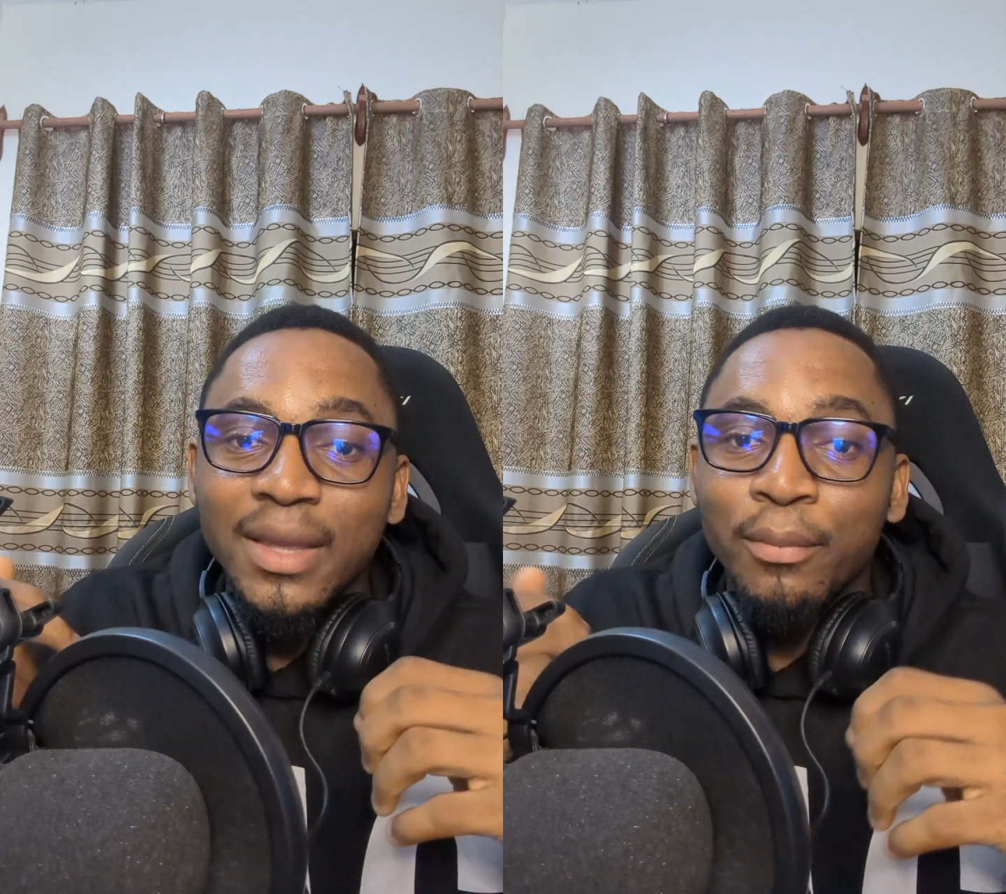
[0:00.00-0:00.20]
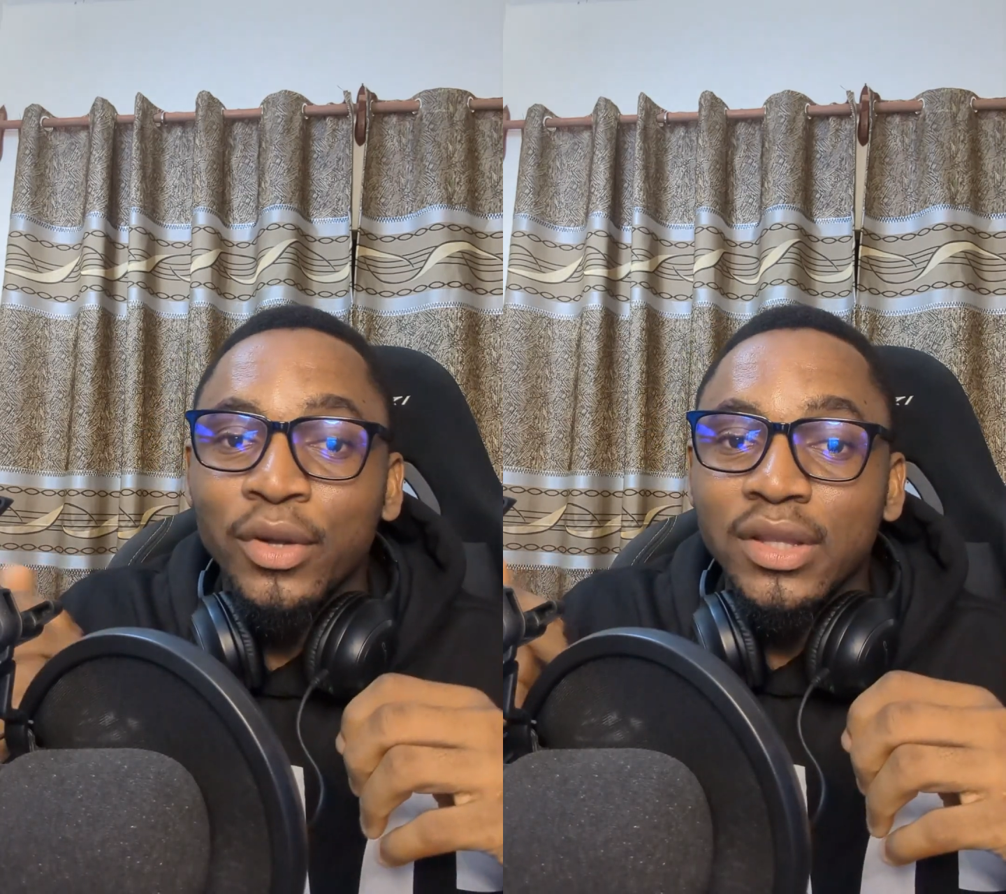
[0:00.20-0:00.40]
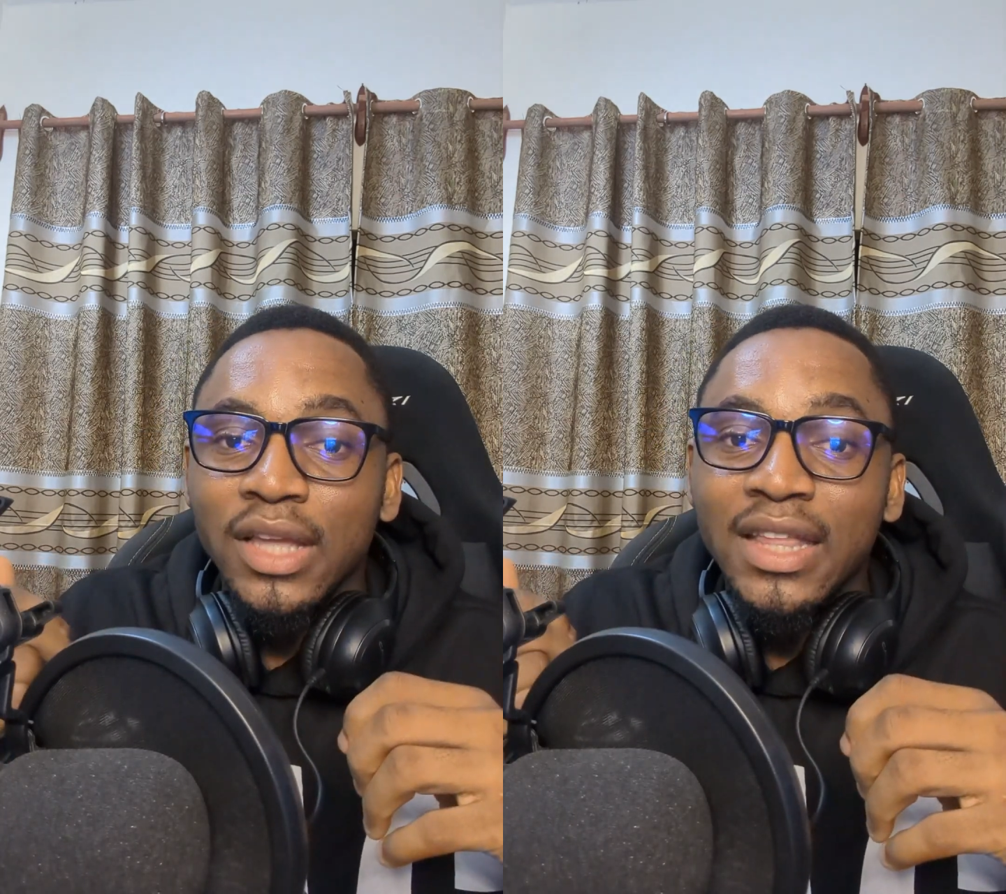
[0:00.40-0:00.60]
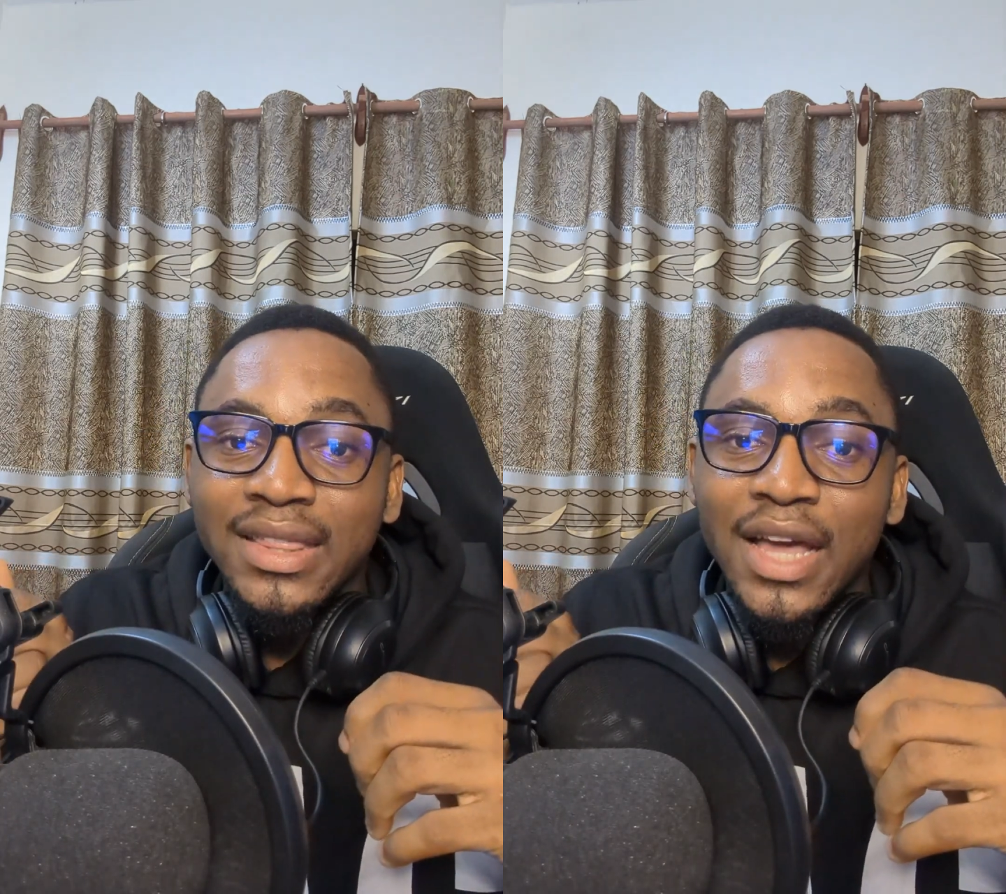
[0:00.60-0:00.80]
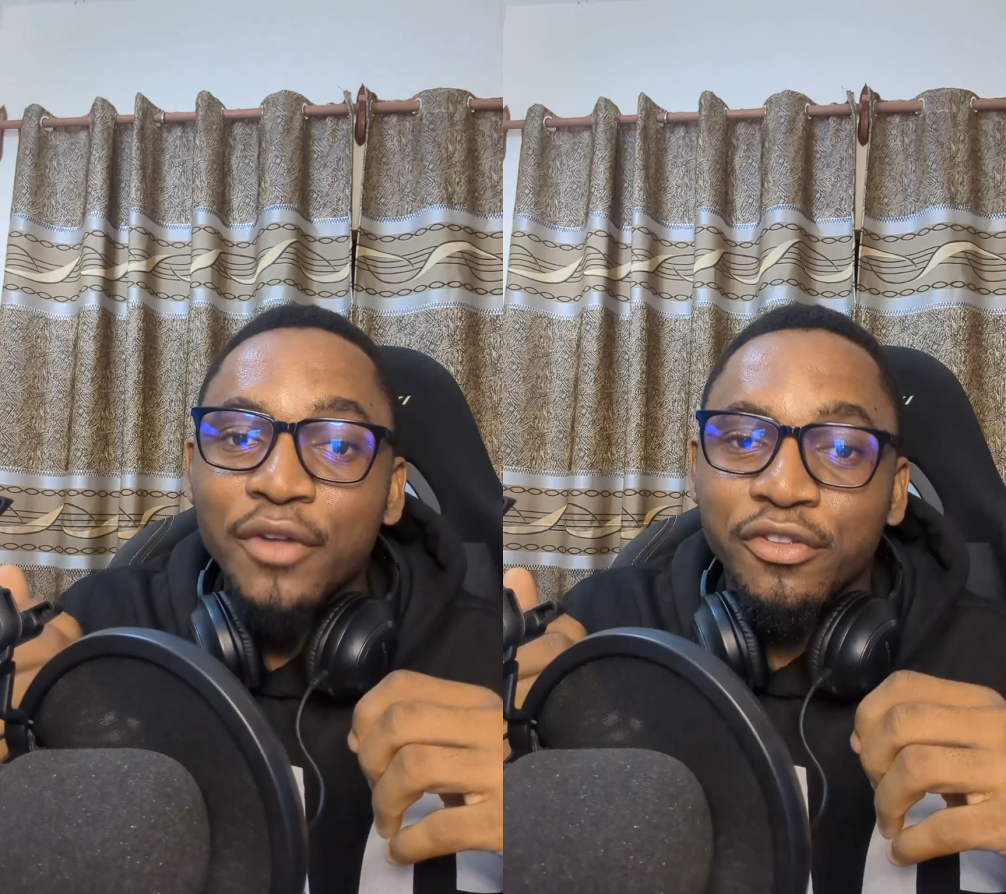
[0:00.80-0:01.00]
the port
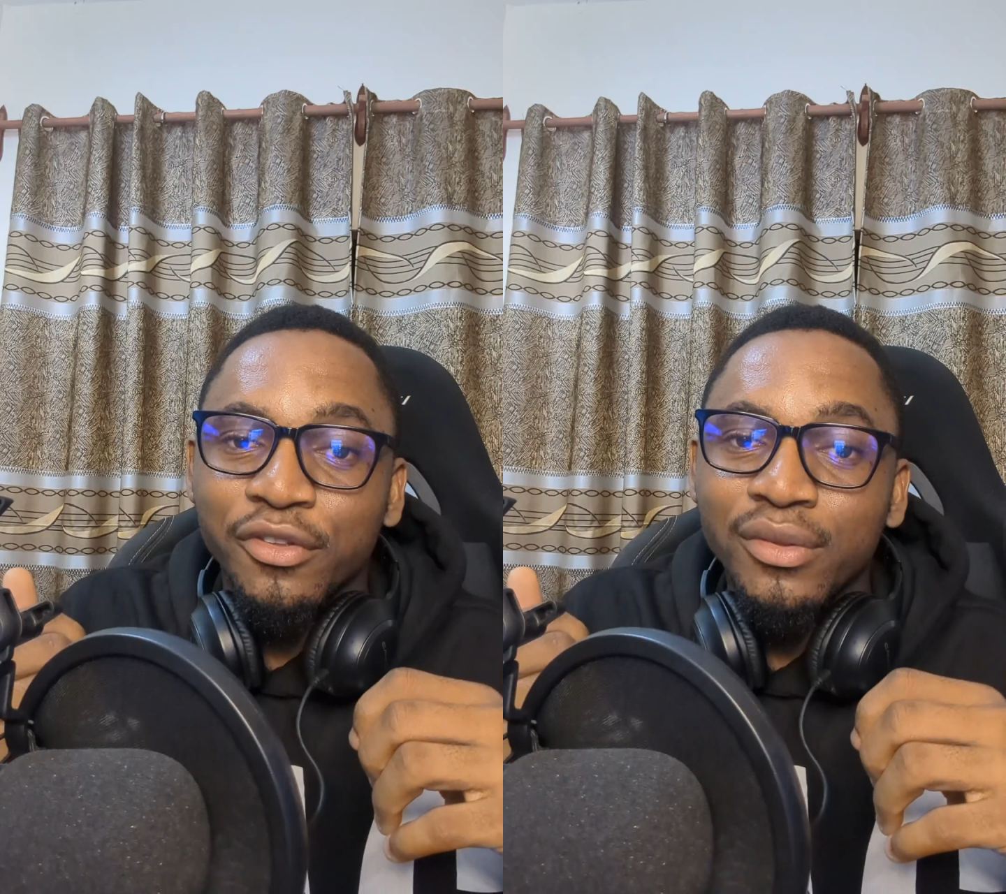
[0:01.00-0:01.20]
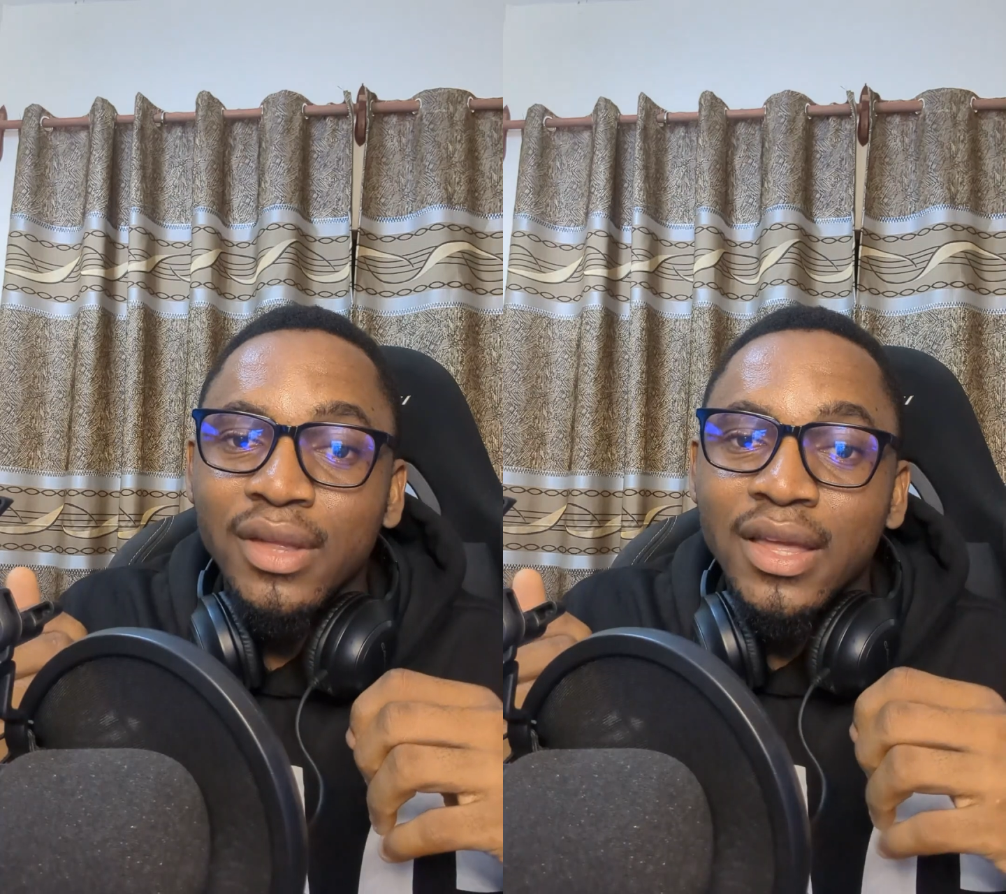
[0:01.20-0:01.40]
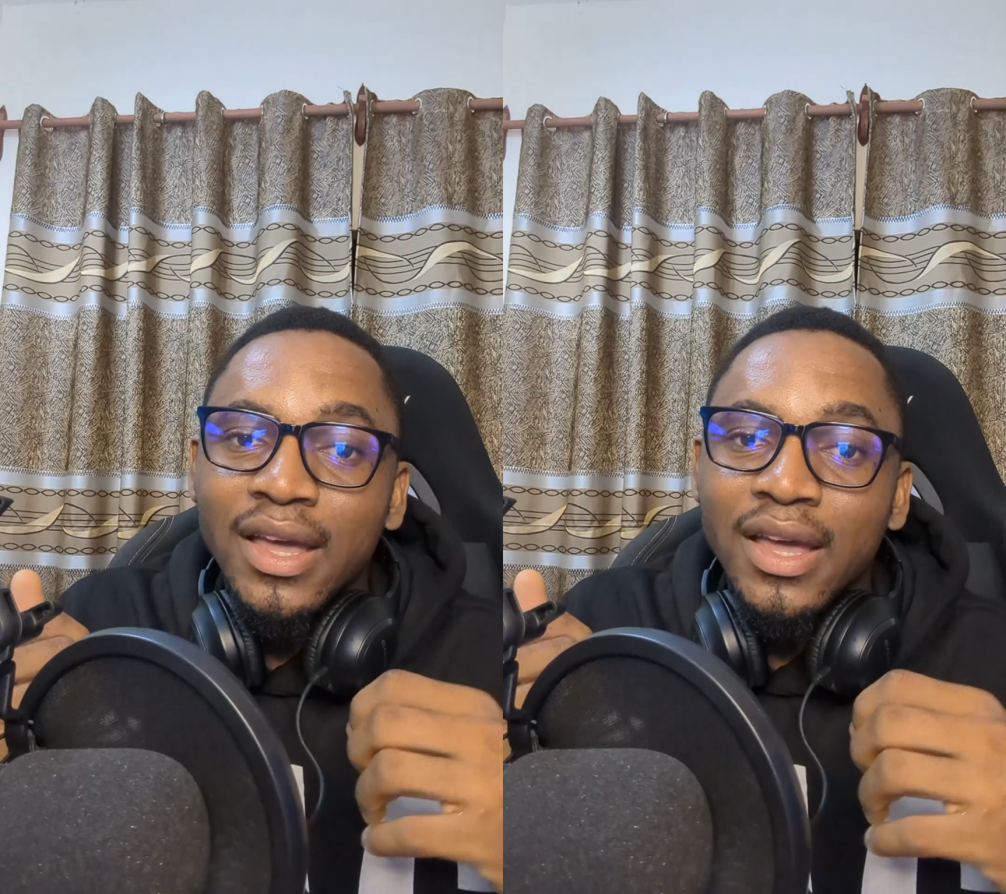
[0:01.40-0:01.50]
8000